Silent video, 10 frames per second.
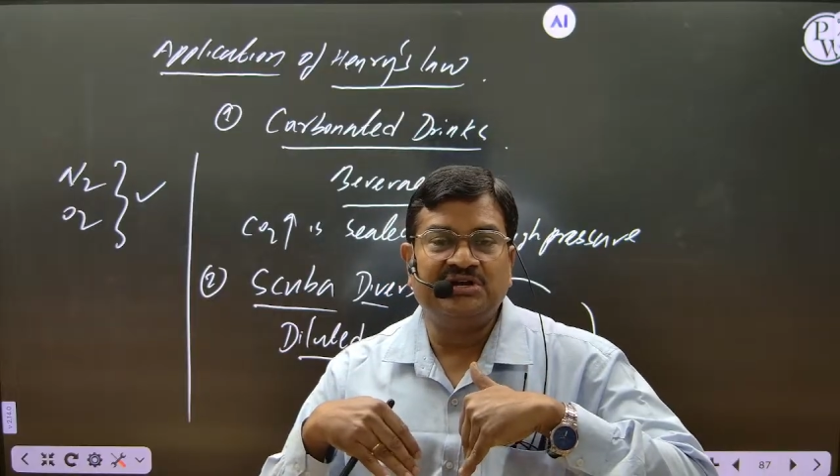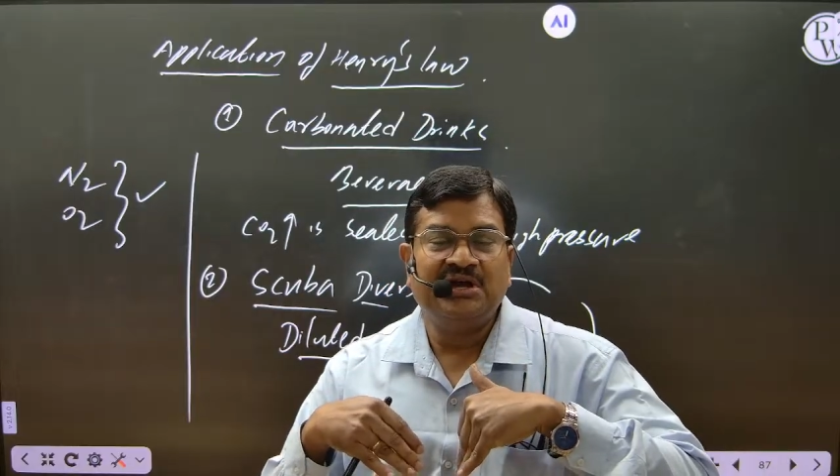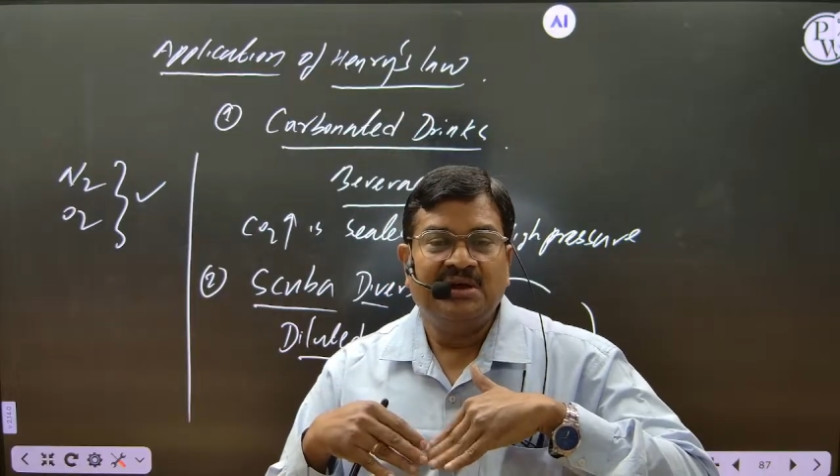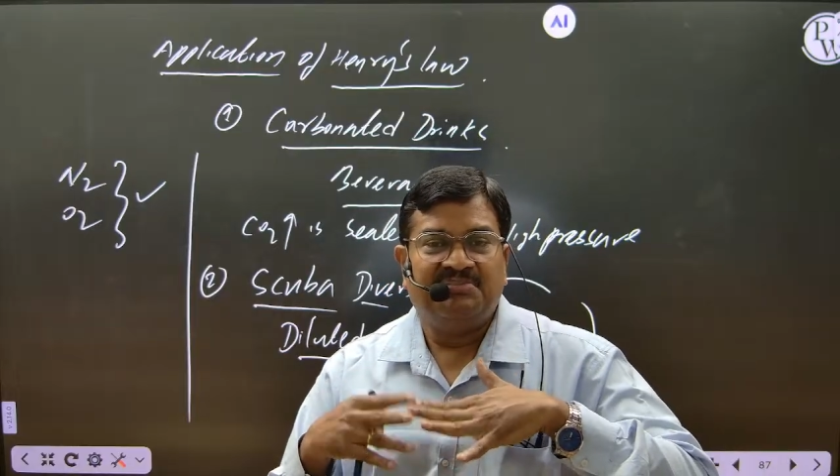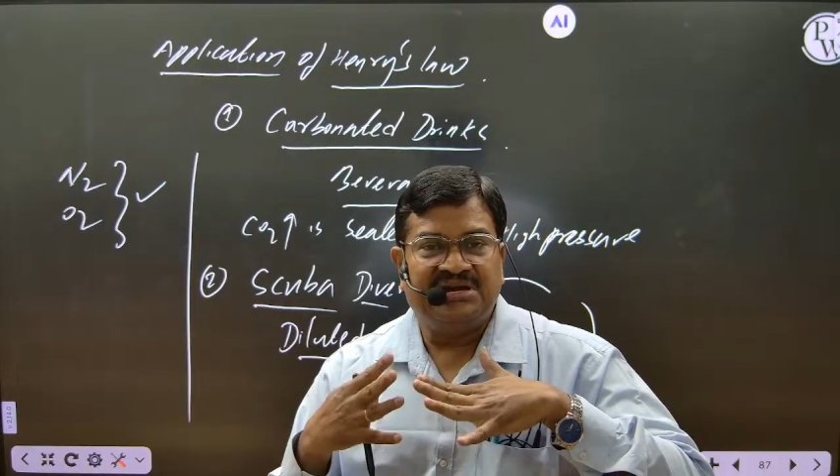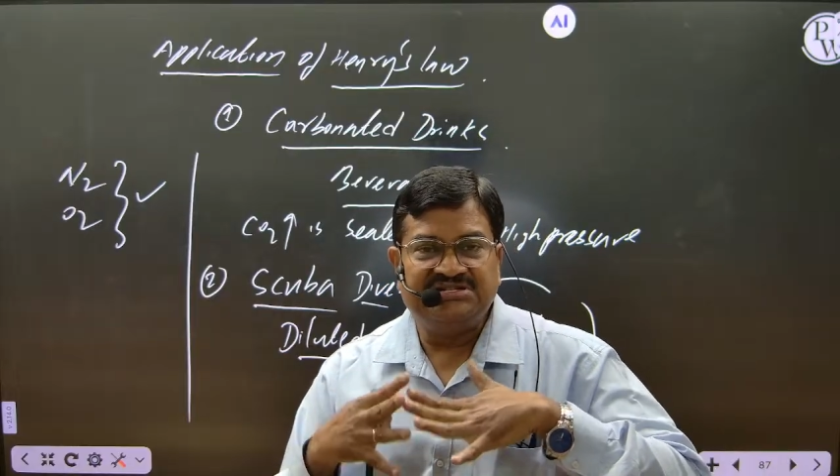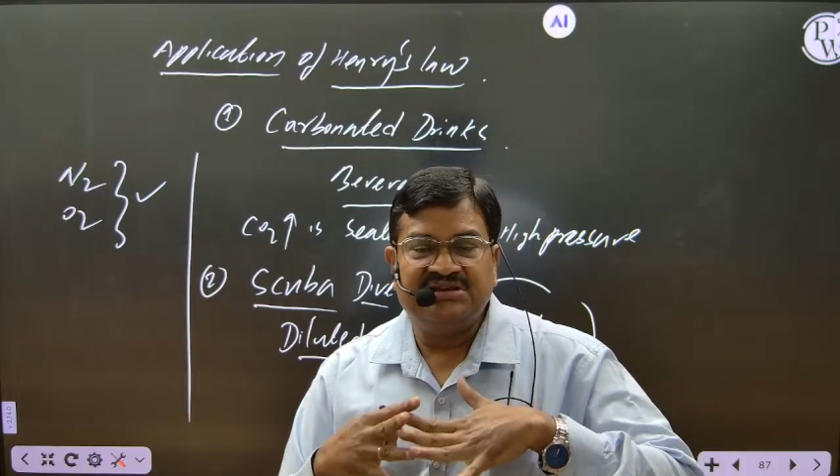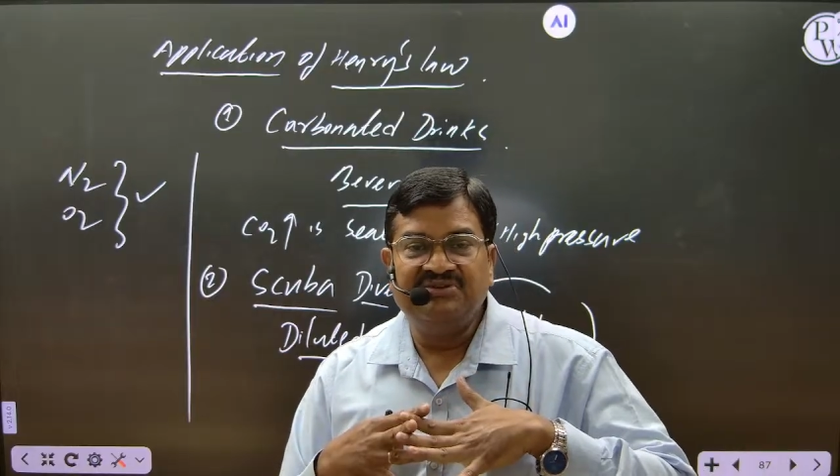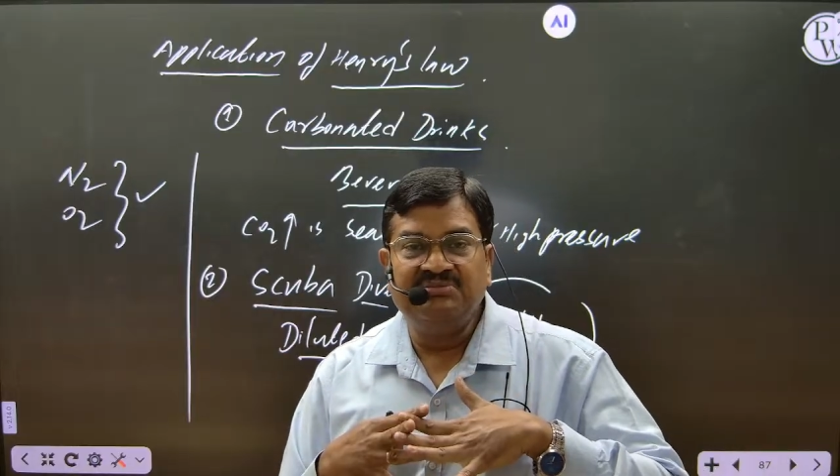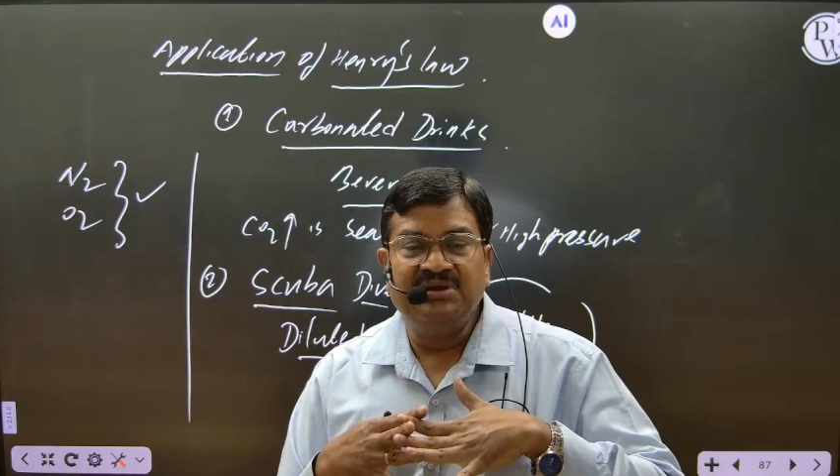Pressure
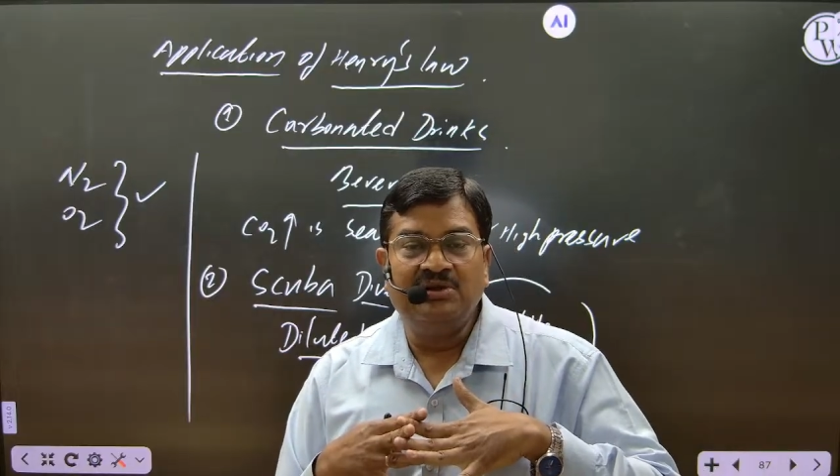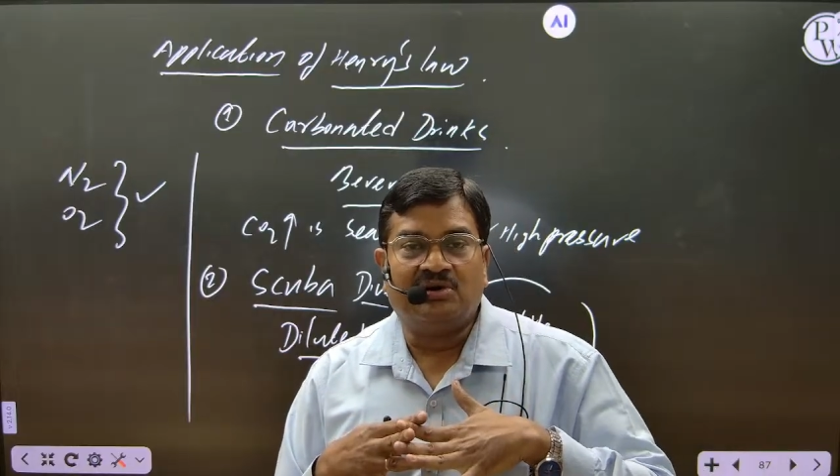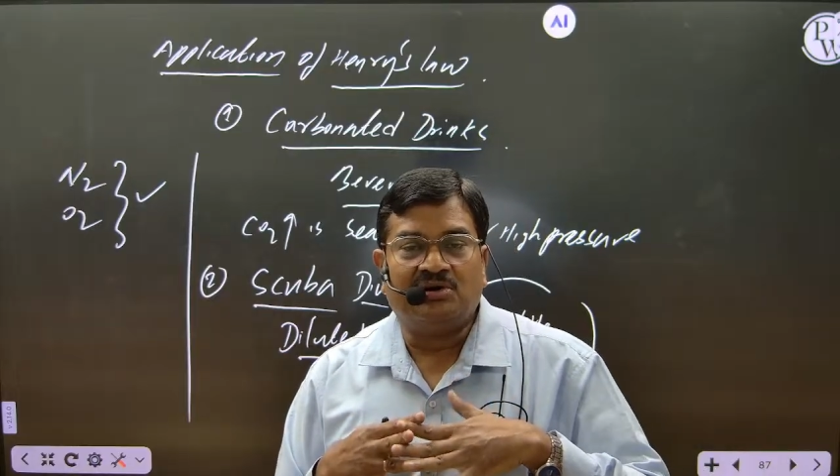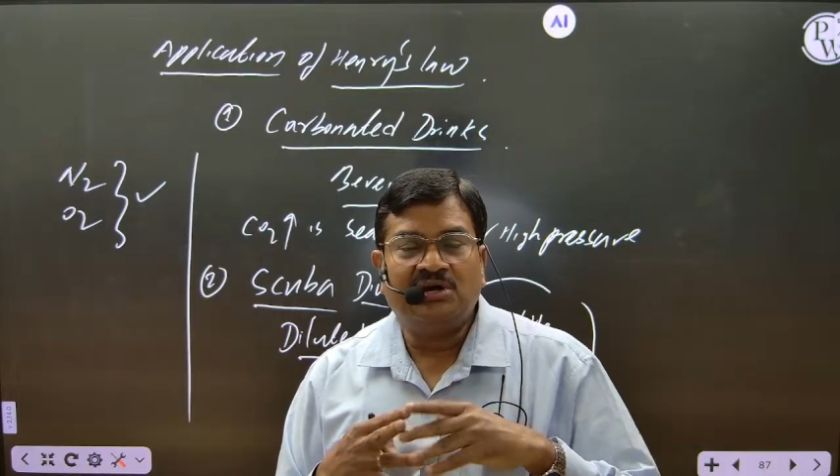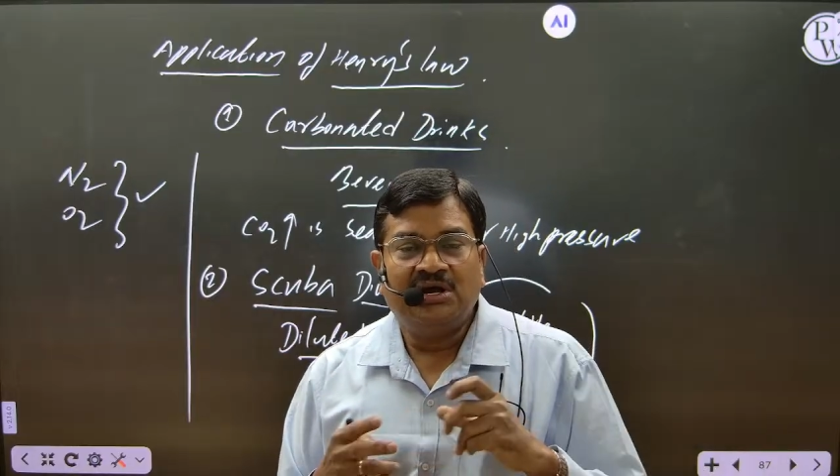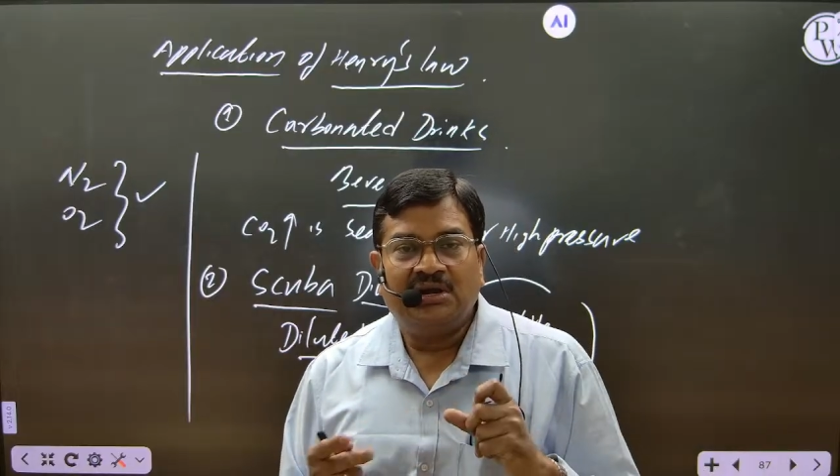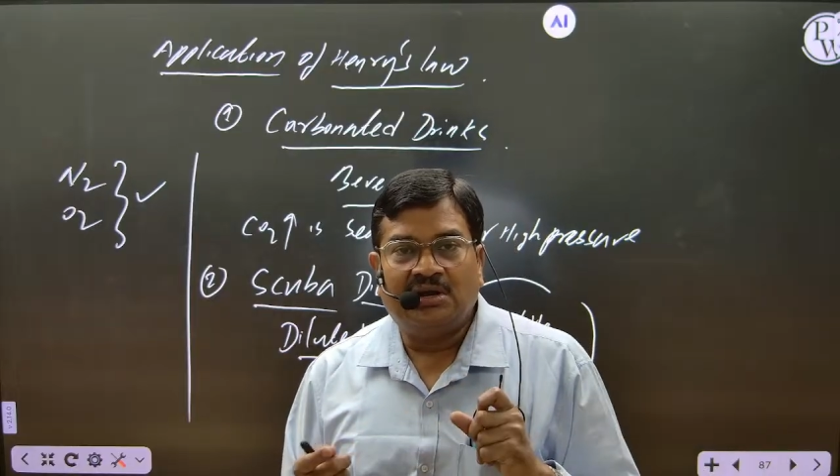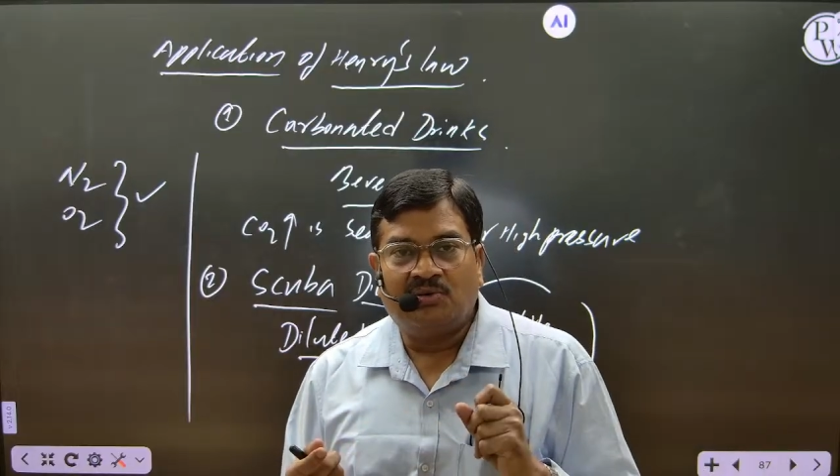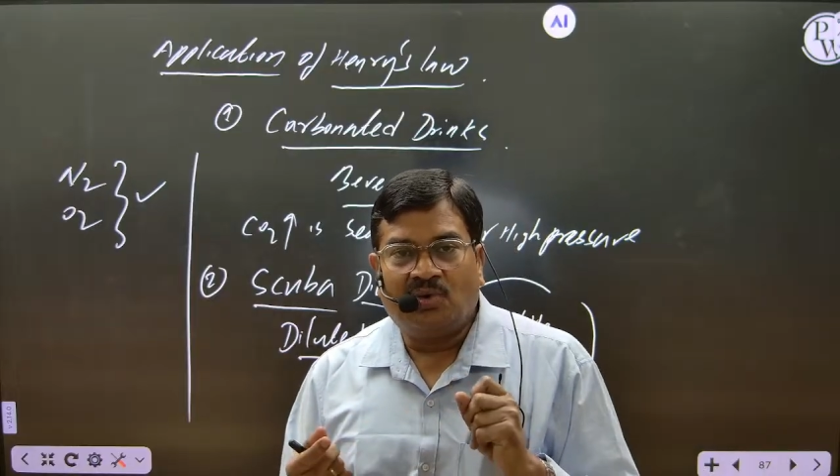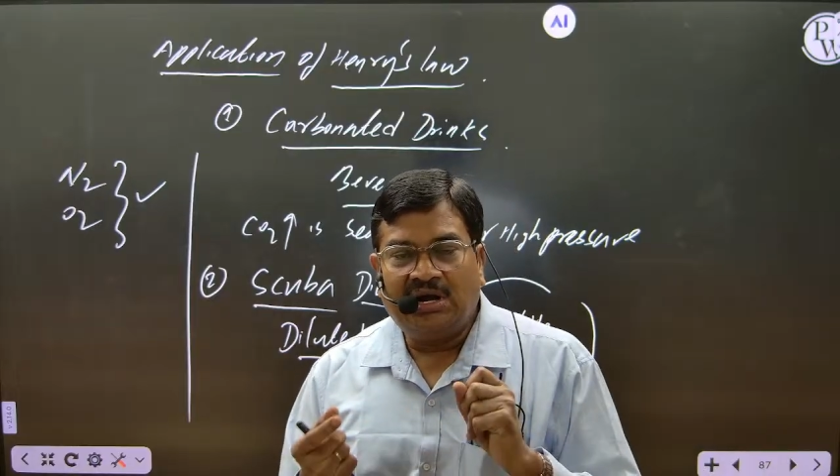will be low. Now
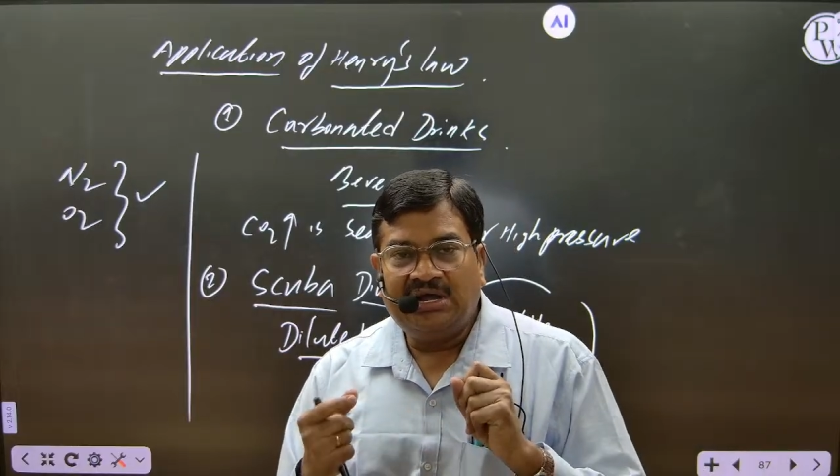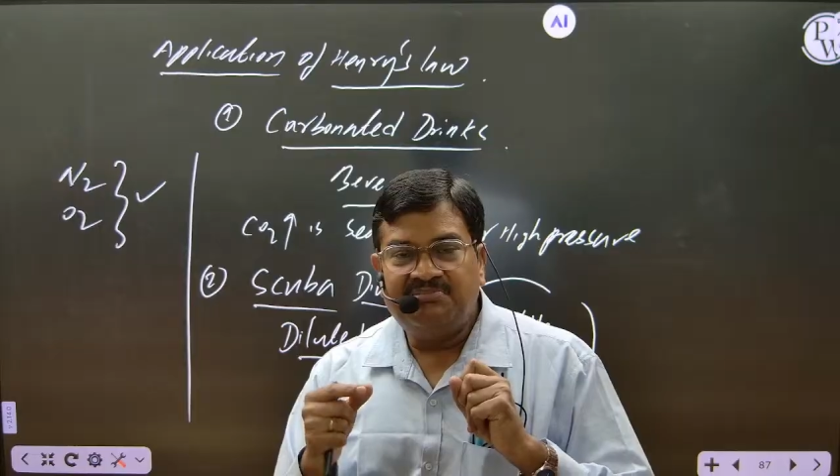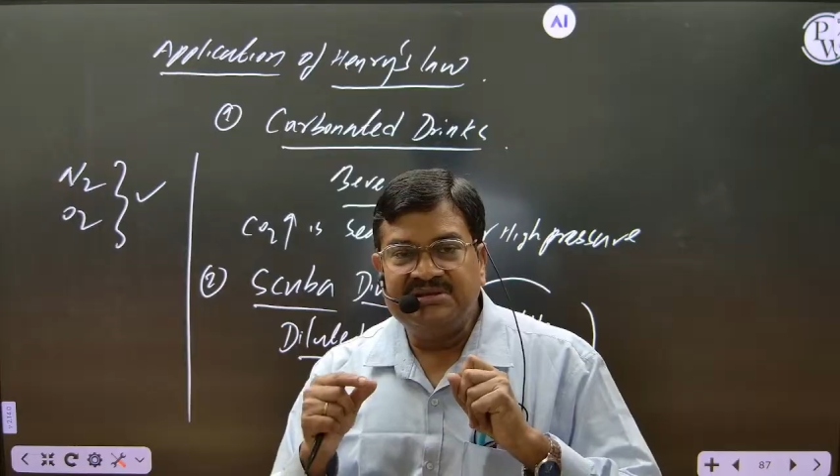what happens?